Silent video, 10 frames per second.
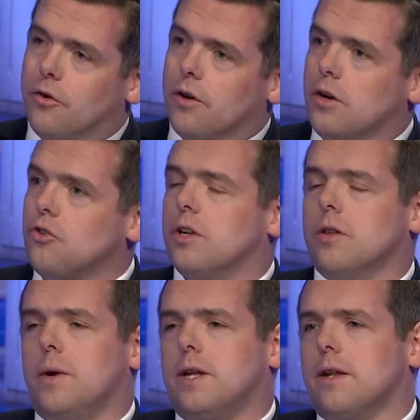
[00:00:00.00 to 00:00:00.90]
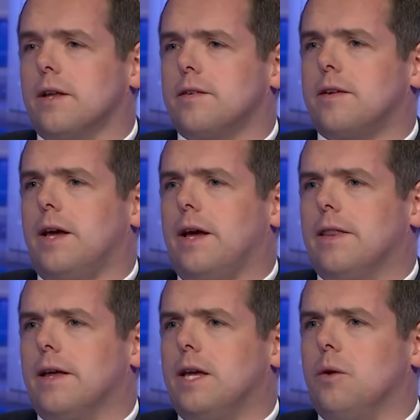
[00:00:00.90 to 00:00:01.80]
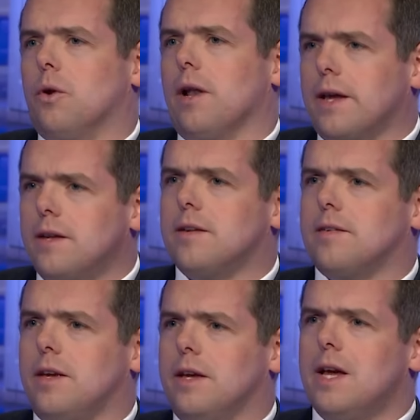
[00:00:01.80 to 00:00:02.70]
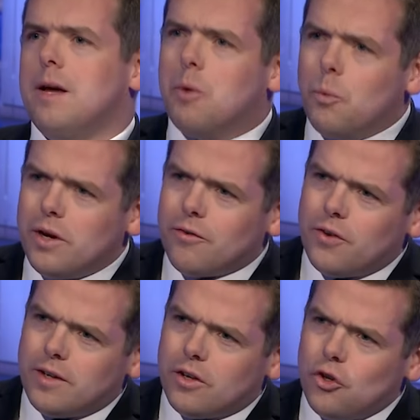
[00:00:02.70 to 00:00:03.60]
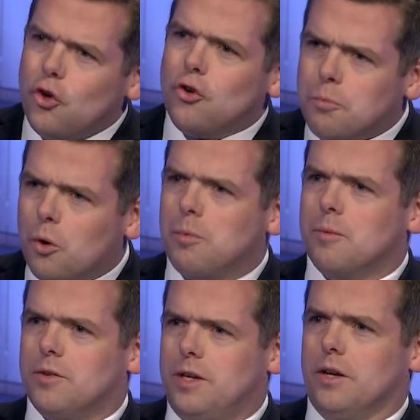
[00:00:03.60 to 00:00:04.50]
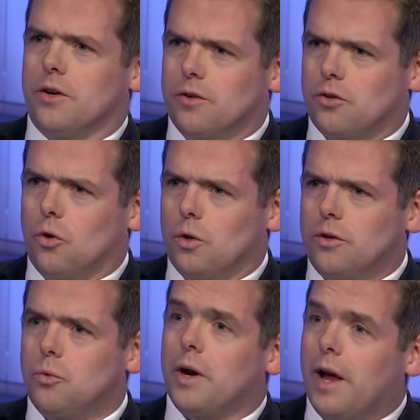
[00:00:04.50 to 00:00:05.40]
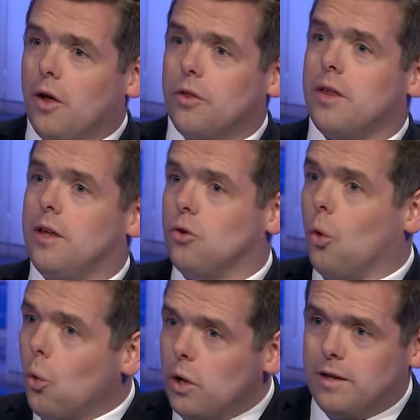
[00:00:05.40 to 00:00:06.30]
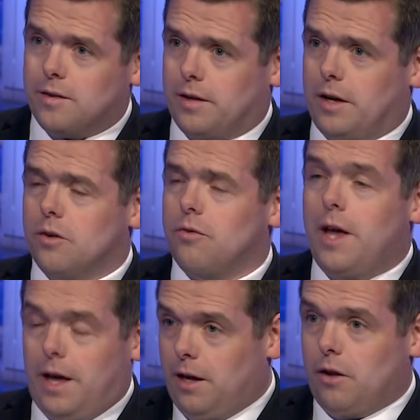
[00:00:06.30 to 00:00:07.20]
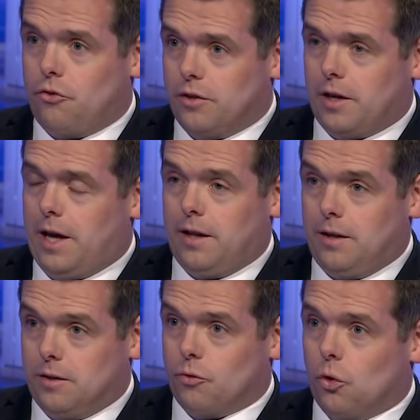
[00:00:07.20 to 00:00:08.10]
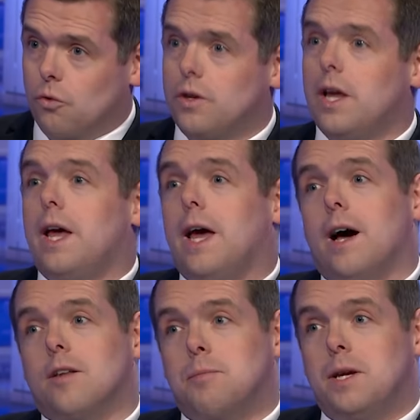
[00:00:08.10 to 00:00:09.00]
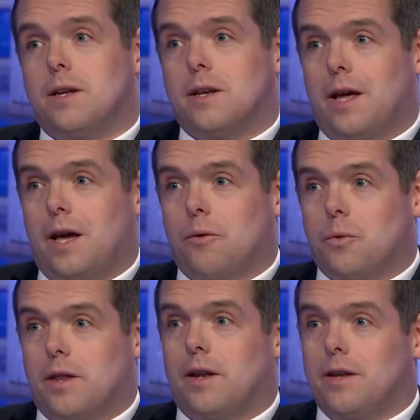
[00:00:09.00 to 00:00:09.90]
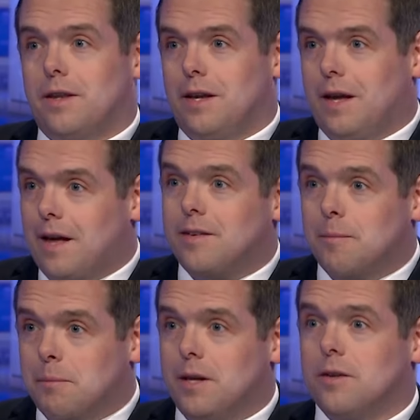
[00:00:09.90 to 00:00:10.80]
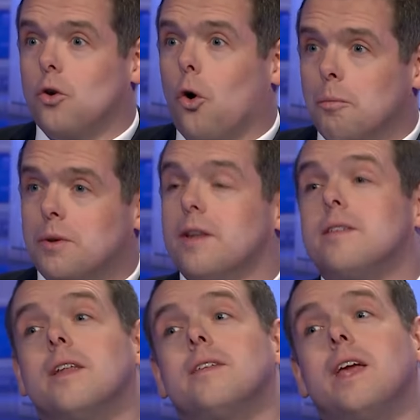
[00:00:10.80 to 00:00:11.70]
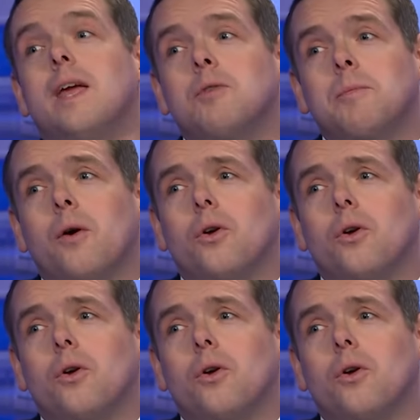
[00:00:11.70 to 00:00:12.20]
the reduction in the waiting list that he would like to see. But we are facing huge problems here in Scotland, where health is wholly devolved. It has been within the SNP's competence since they came to power.